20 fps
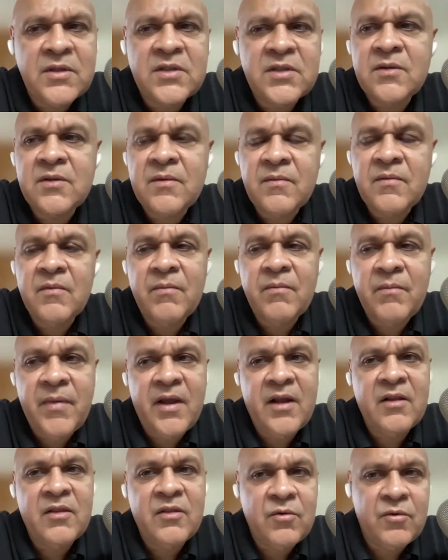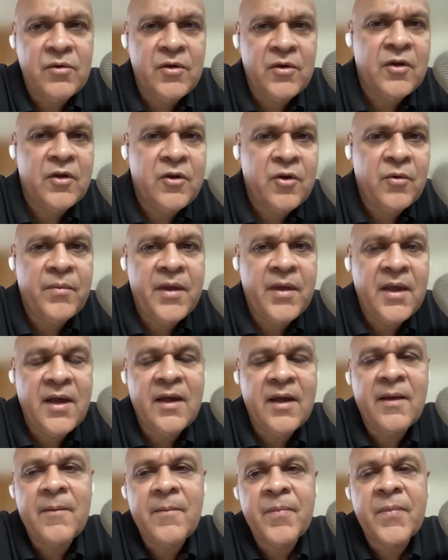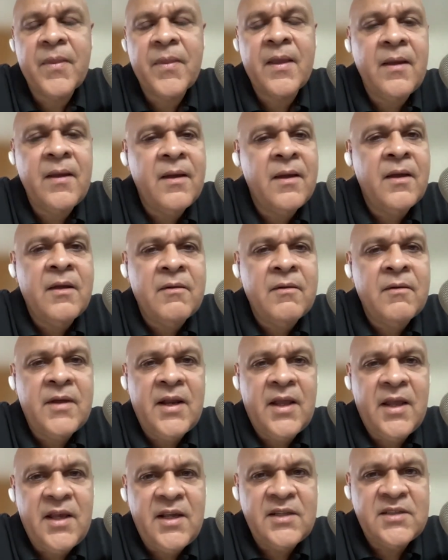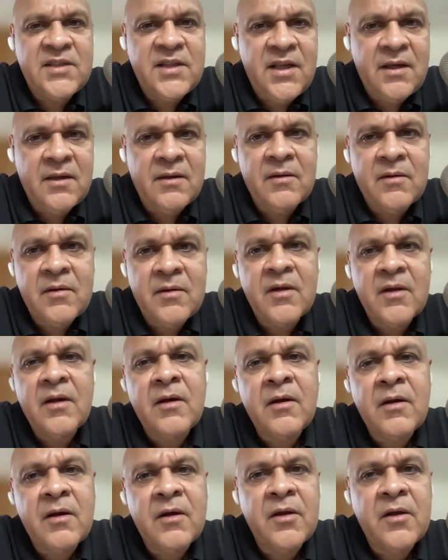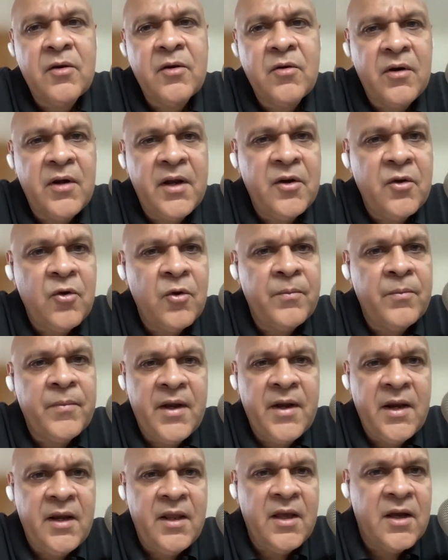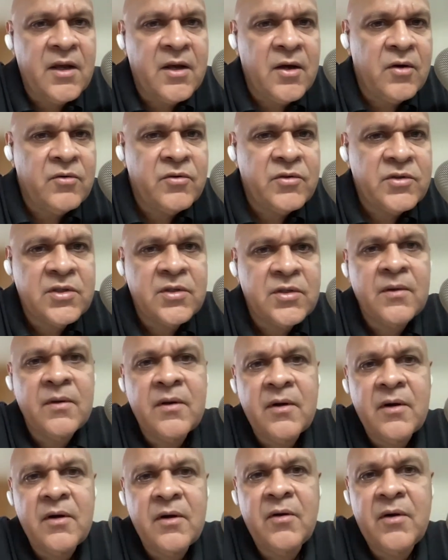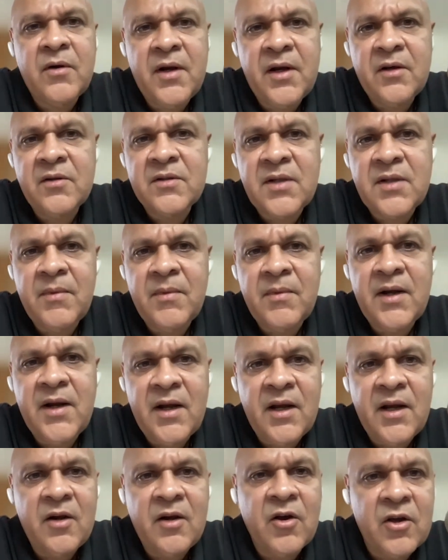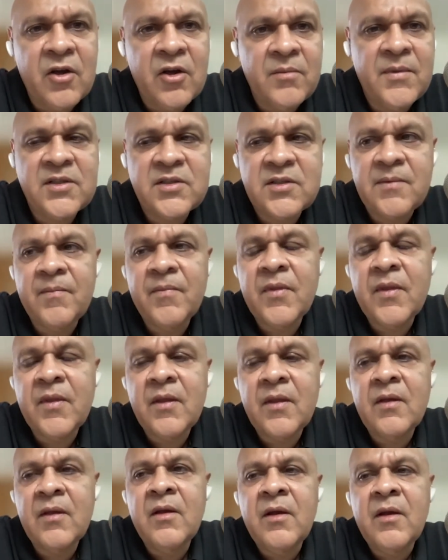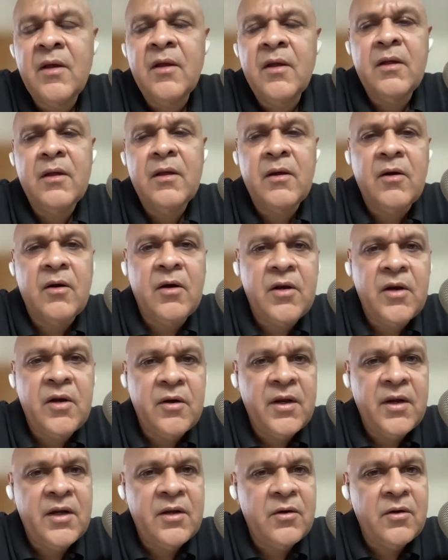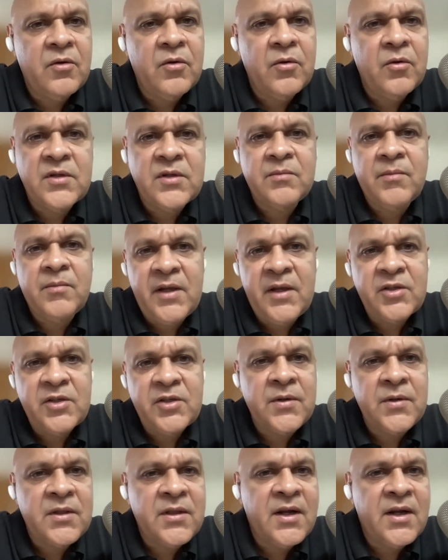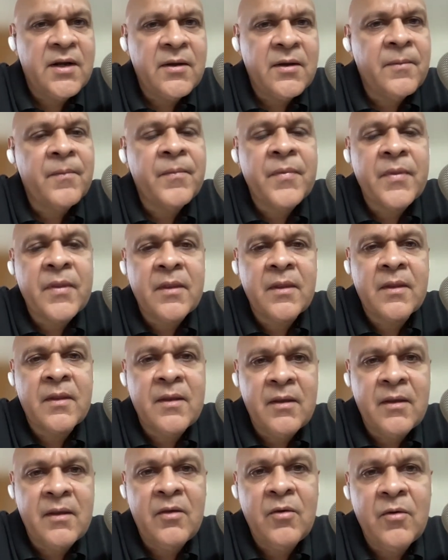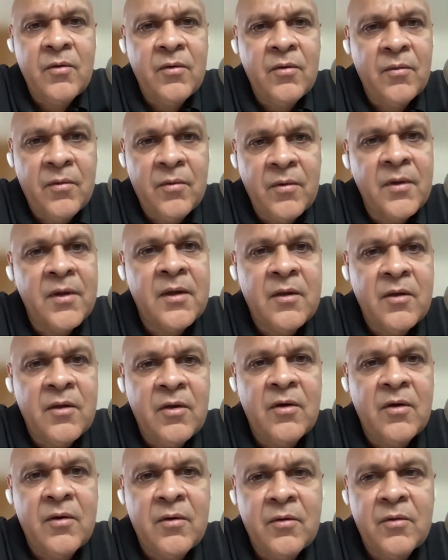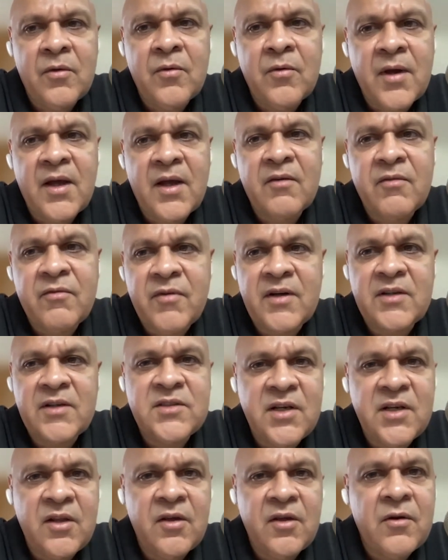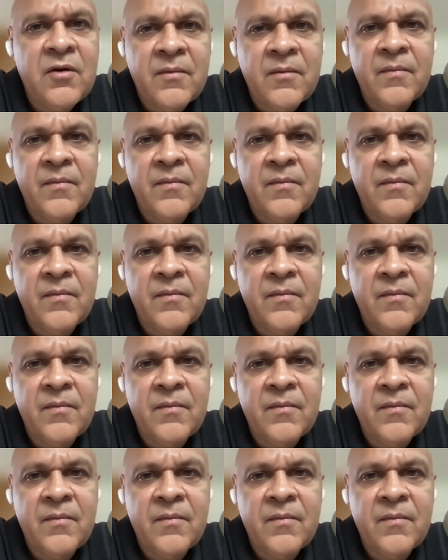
is pay through your UPI. Very easy. You don't need to open any accounts, don't need to submit any documents. All you need to do is make sure that you have funds in your